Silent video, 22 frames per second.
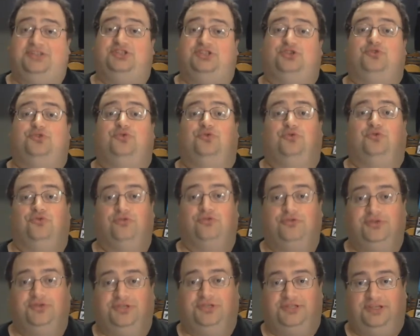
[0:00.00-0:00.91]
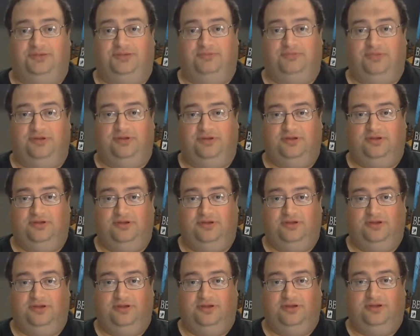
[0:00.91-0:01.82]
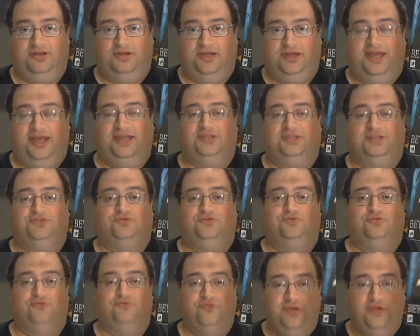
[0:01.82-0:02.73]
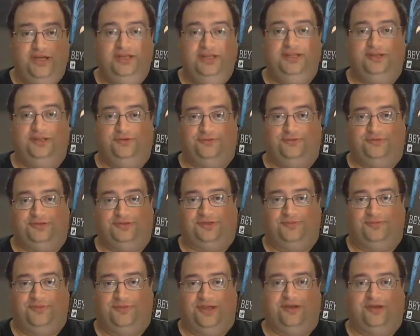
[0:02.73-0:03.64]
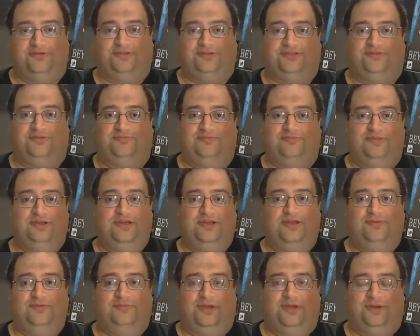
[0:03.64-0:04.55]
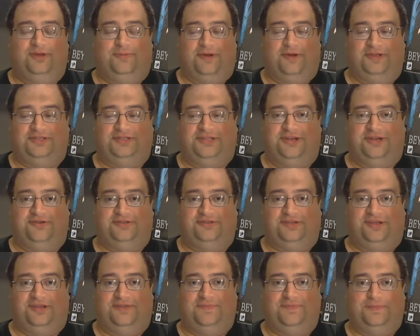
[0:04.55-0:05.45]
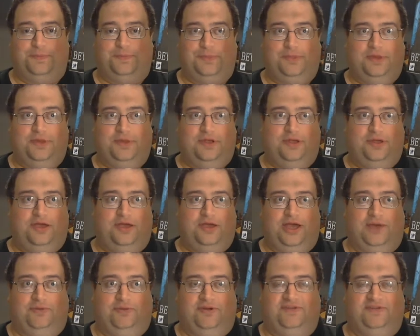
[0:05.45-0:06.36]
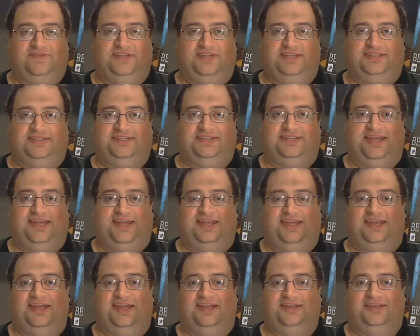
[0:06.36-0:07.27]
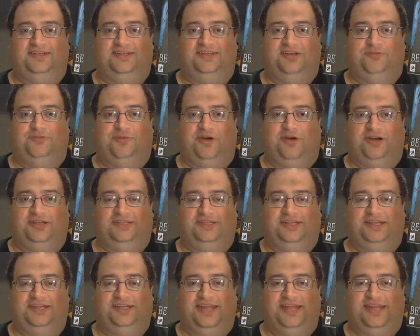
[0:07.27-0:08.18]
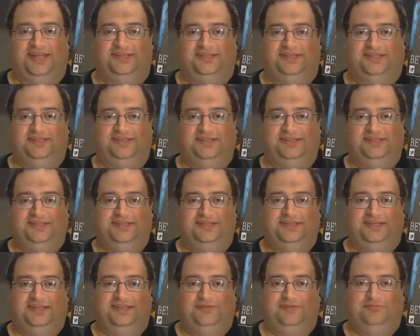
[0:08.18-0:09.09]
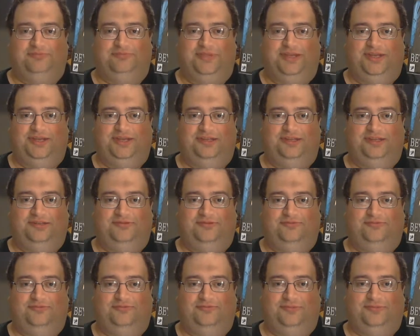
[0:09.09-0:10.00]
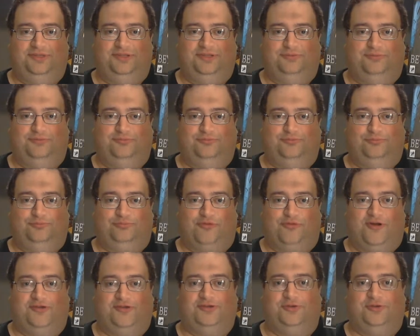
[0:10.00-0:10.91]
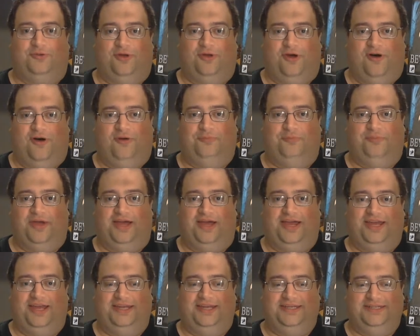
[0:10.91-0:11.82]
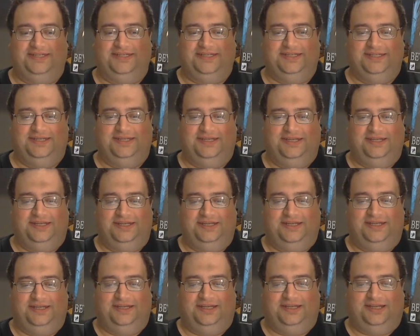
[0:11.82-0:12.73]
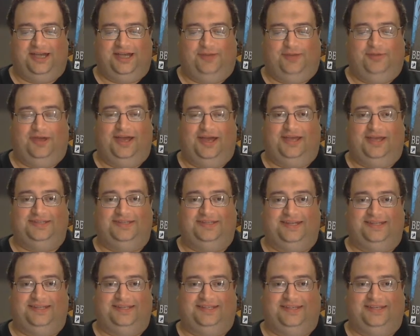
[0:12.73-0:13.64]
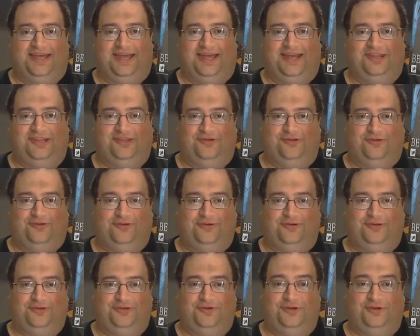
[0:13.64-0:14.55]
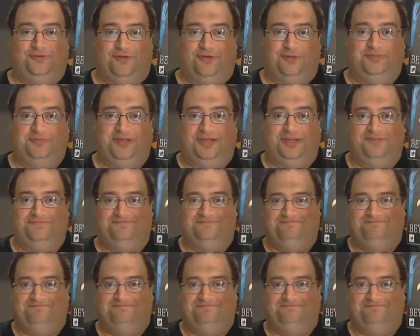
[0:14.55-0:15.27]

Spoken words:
gruesome. It's really gruesome. There are some really parts. There's a, I would have to say, a dinner party scene that's being brought to a halt by a couple guys that decide they're going to interrupt and